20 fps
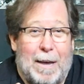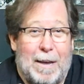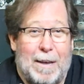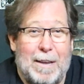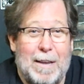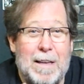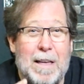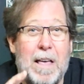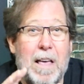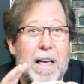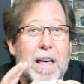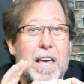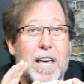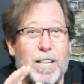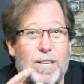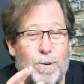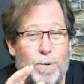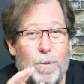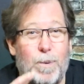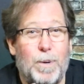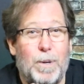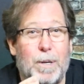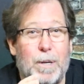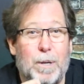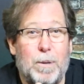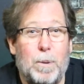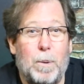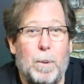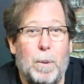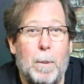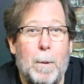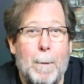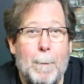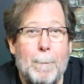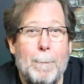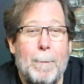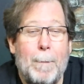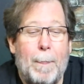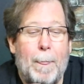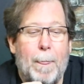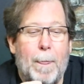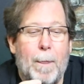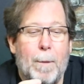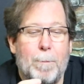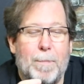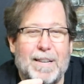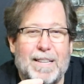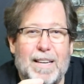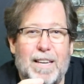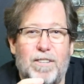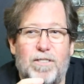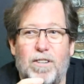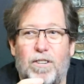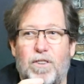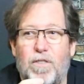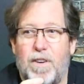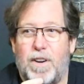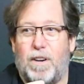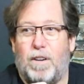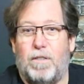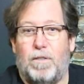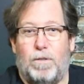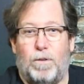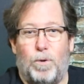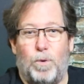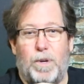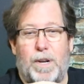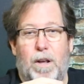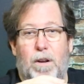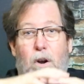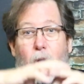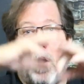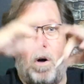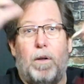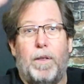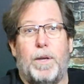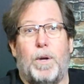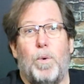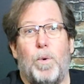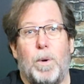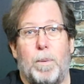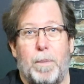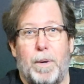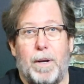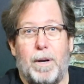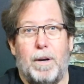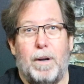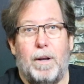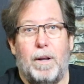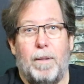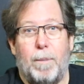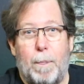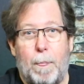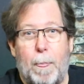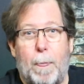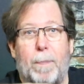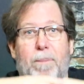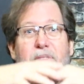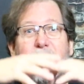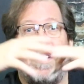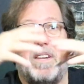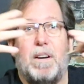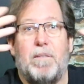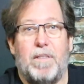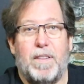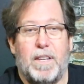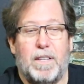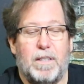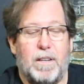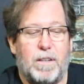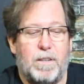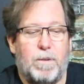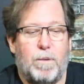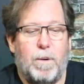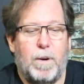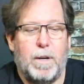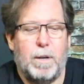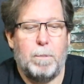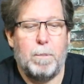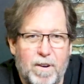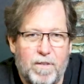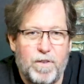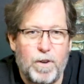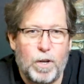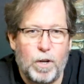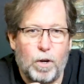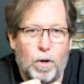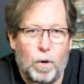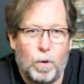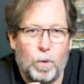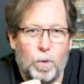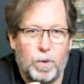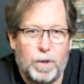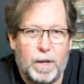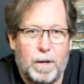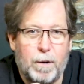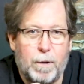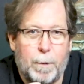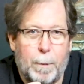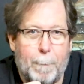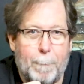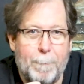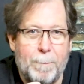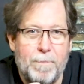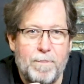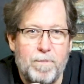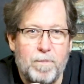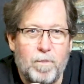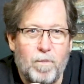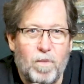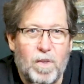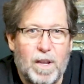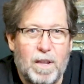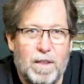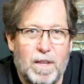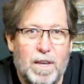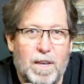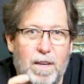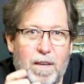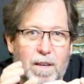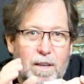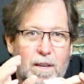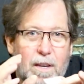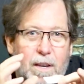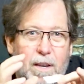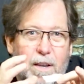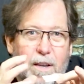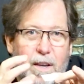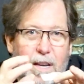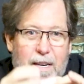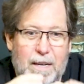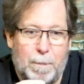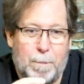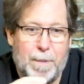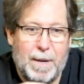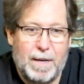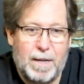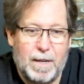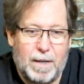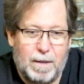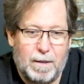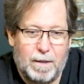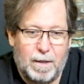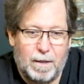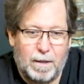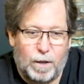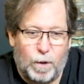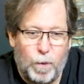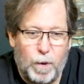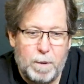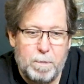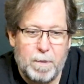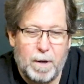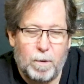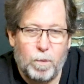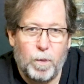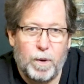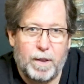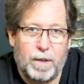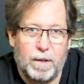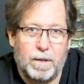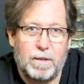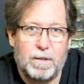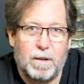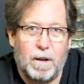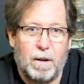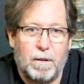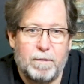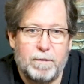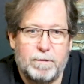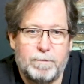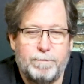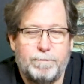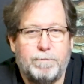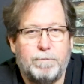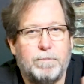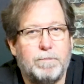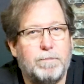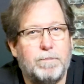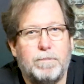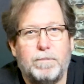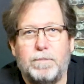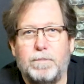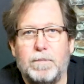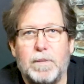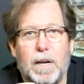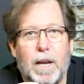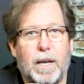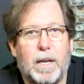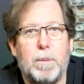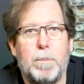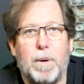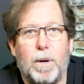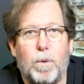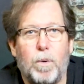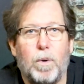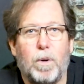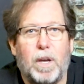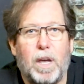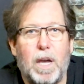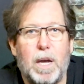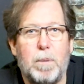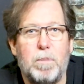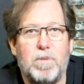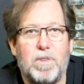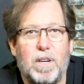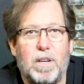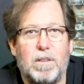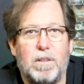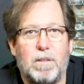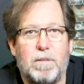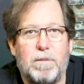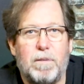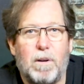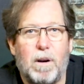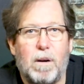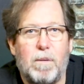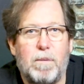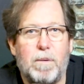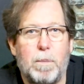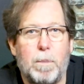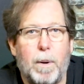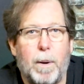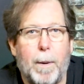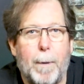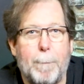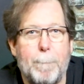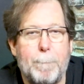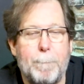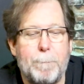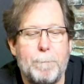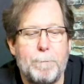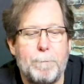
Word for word: okay, it's really cool because you're trying to cool down all equipment and everything that's running. But if you can cool down the independent equipment with this stuff, that could be a real game changer for everybody.